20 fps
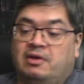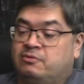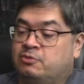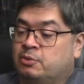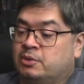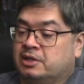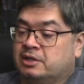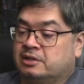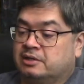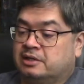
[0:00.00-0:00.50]
you
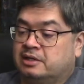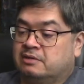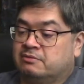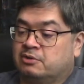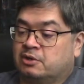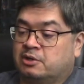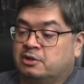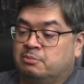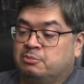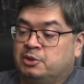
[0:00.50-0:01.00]
want to give a
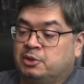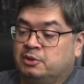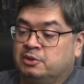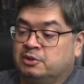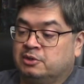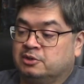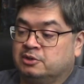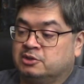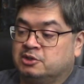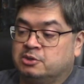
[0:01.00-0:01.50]

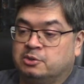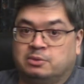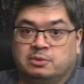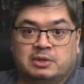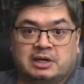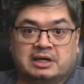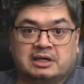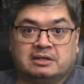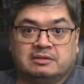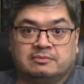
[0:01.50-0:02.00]
computer to
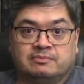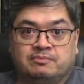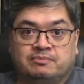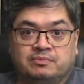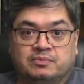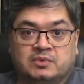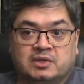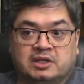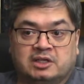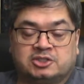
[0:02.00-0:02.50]
a
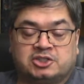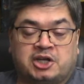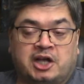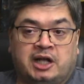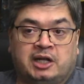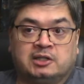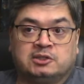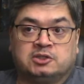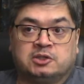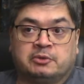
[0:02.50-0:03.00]

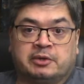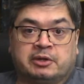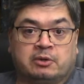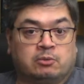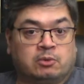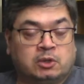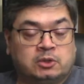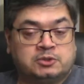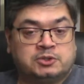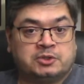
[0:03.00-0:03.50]
child during a
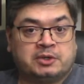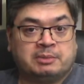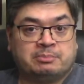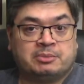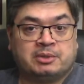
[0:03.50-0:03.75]
road trip,